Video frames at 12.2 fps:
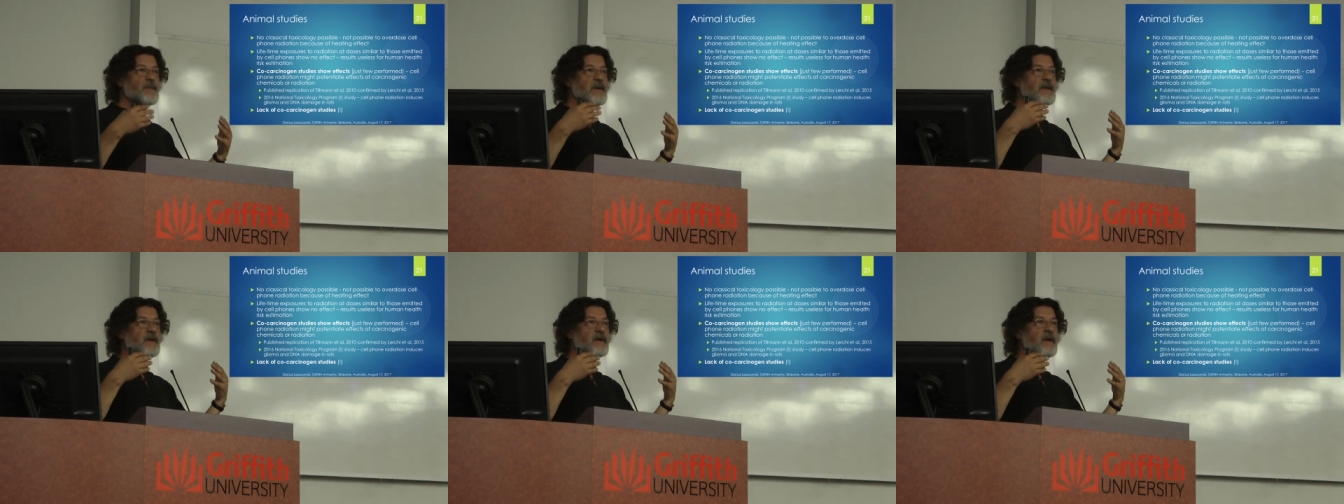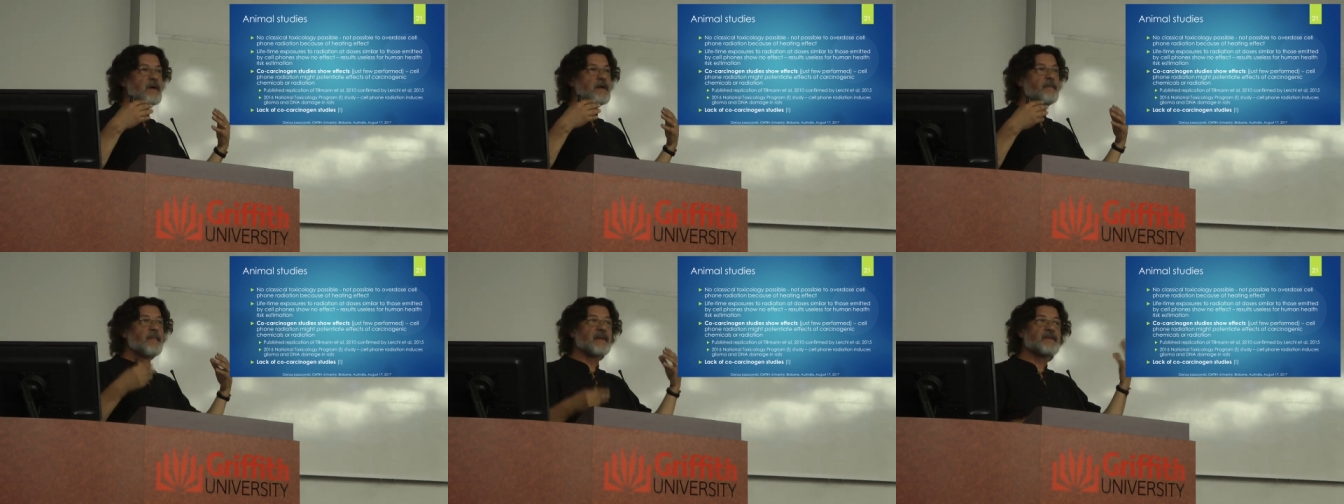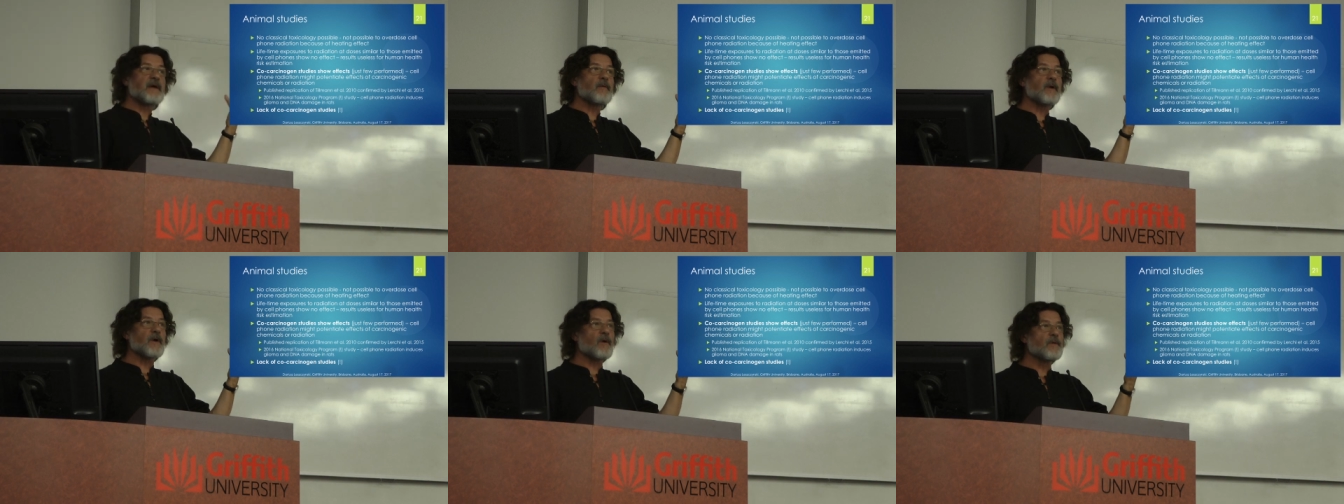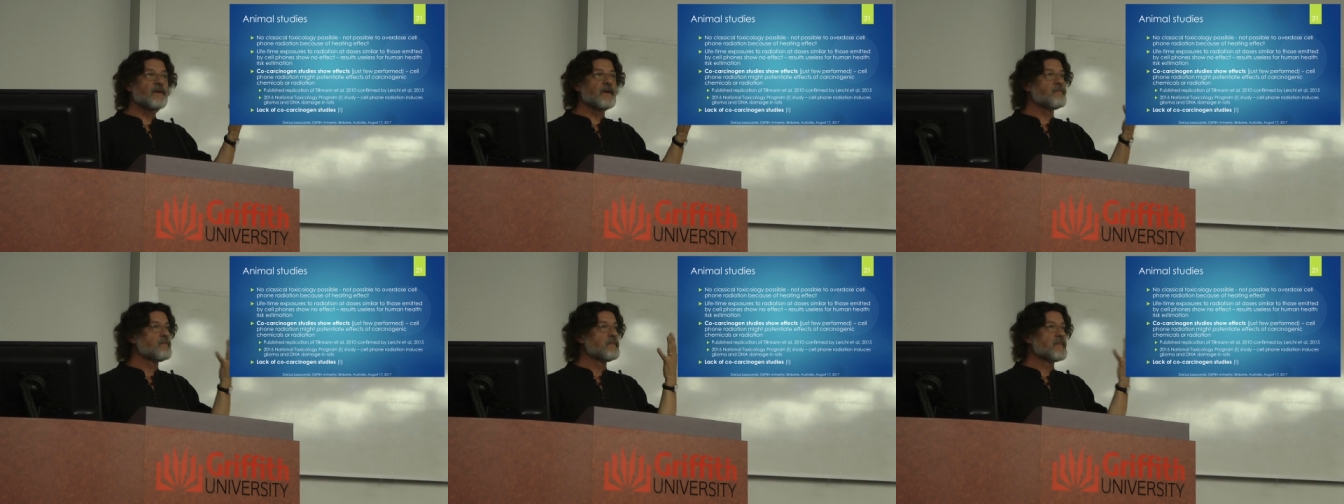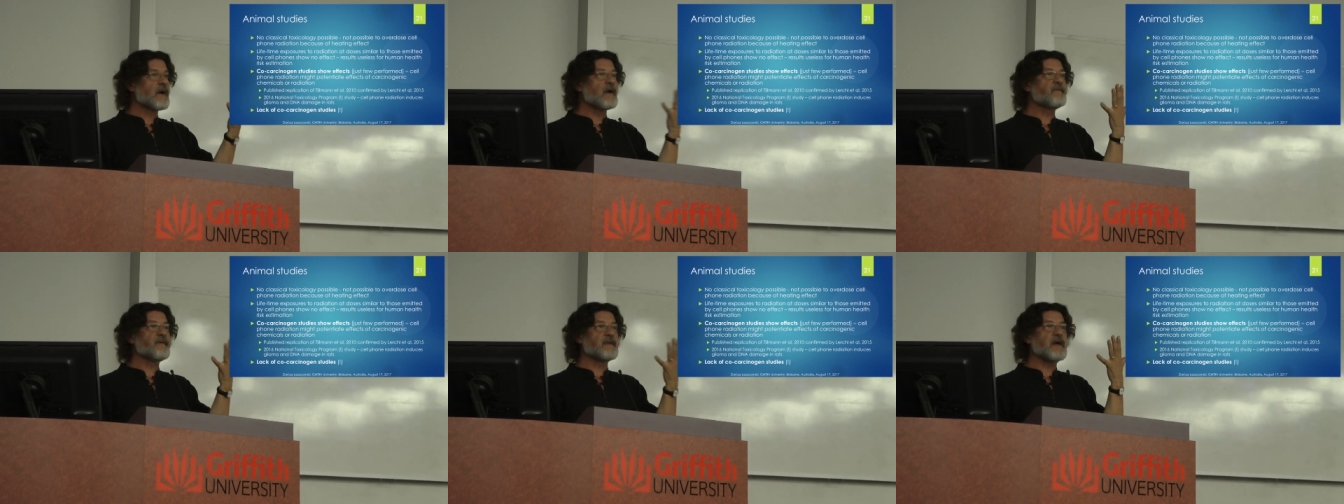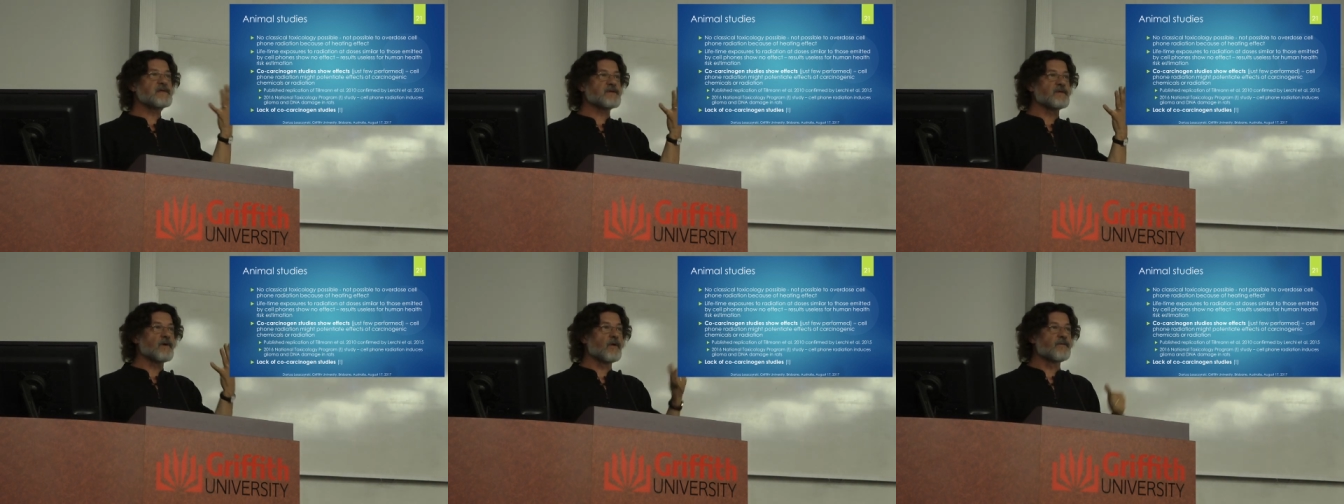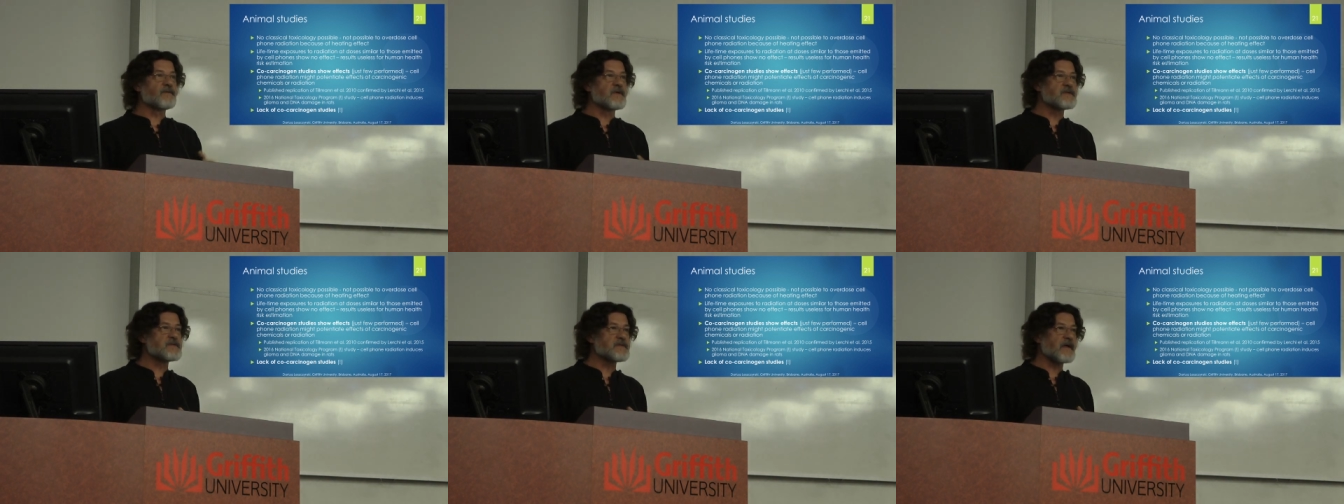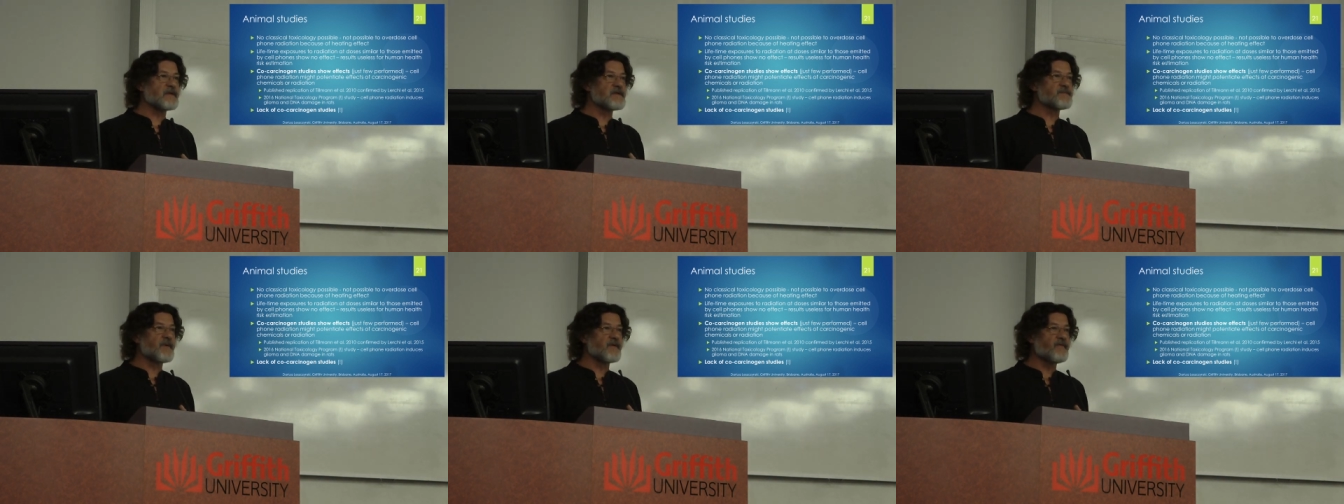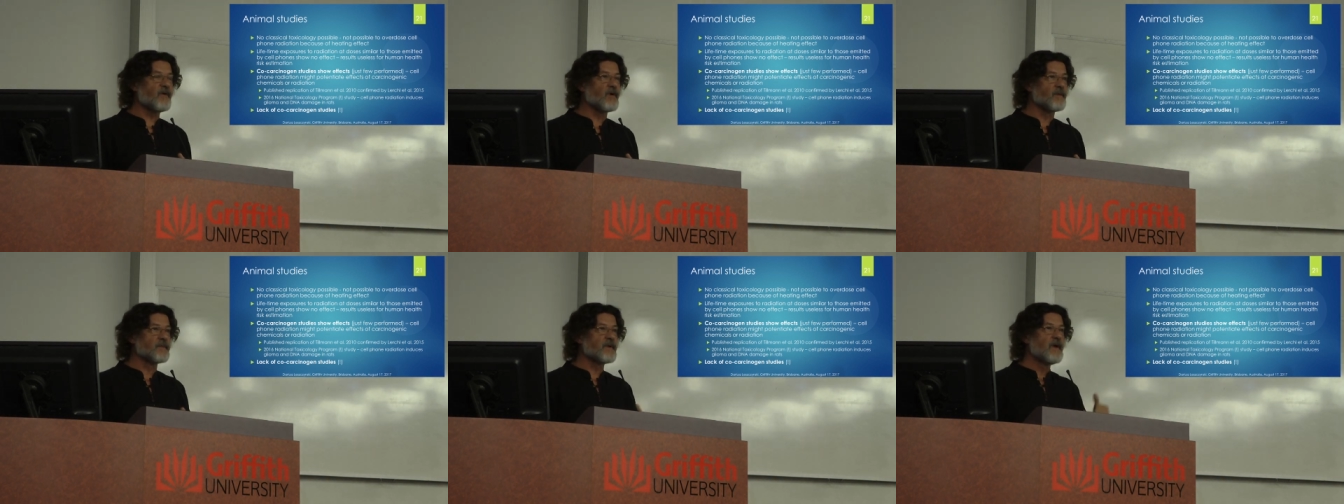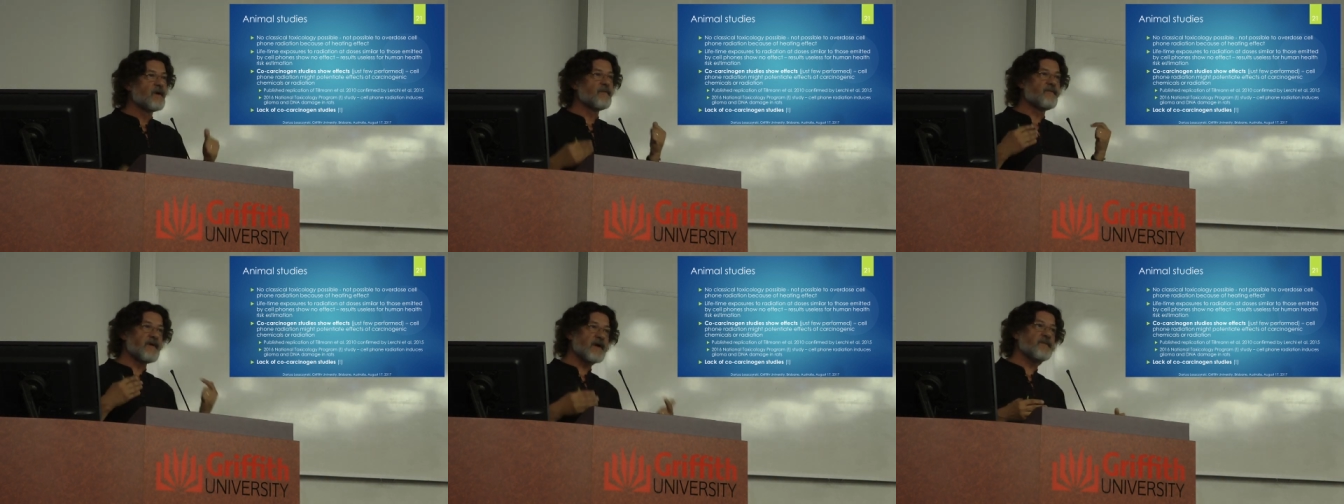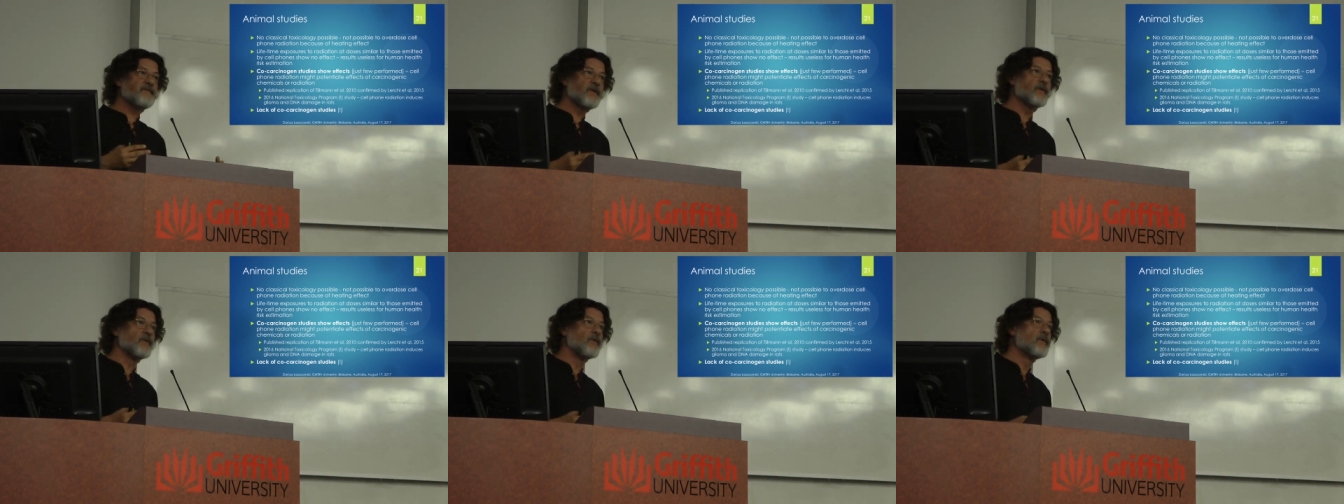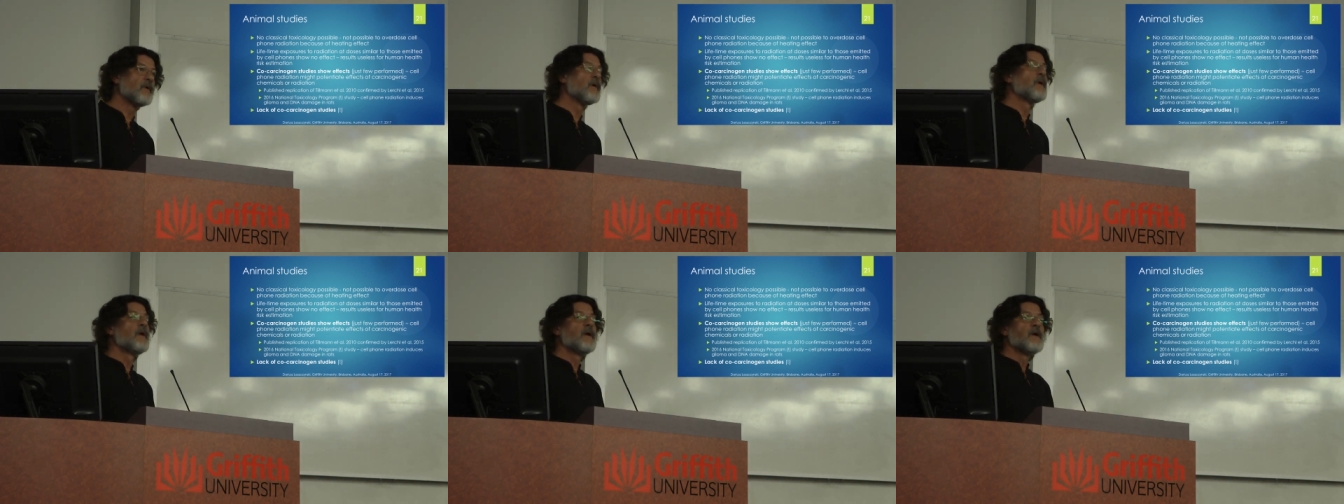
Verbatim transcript: So meaning, but there were only half a dozen of these studies performed very few.